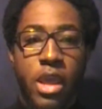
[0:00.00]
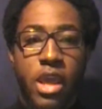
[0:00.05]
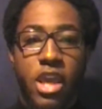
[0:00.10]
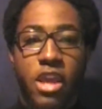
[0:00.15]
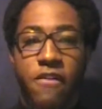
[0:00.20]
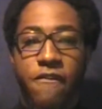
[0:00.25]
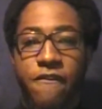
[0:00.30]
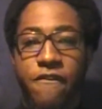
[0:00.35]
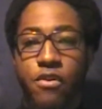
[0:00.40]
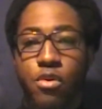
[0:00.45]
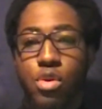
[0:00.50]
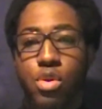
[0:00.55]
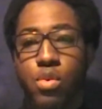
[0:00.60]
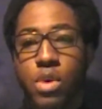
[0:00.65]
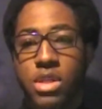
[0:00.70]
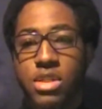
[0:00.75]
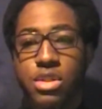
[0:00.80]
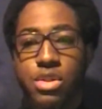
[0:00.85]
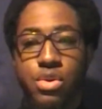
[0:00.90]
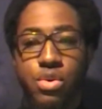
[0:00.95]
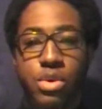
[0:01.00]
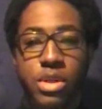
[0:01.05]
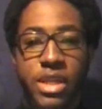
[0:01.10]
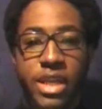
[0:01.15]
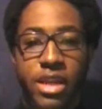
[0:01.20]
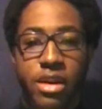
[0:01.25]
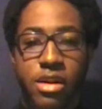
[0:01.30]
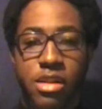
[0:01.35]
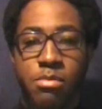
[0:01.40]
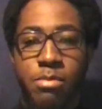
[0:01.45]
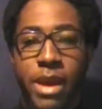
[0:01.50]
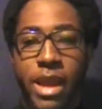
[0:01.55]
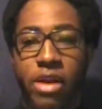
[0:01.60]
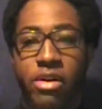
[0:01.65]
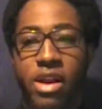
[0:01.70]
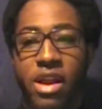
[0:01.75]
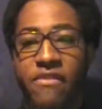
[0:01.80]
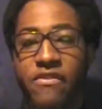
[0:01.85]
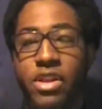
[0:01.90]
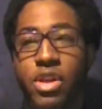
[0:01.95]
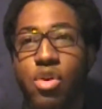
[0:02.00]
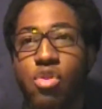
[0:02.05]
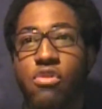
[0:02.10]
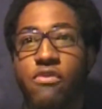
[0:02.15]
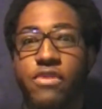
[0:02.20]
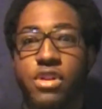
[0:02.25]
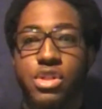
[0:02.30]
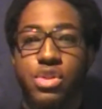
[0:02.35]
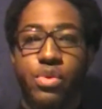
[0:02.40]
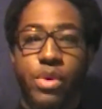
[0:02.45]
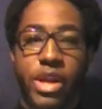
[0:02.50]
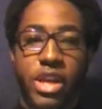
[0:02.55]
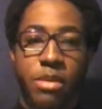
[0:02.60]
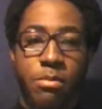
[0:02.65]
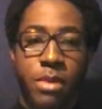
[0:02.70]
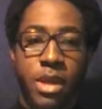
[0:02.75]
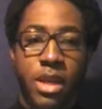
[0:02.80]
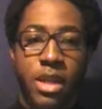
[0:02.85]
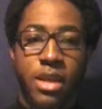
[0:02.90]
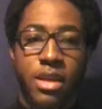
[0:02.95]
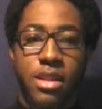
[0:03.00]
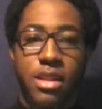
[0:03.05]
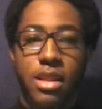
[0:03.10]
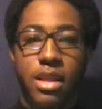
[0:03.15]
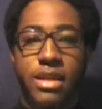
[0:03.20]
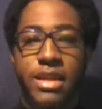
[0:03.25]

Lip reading: Infuse 1 to 2 liters by gravity over 20 minutes.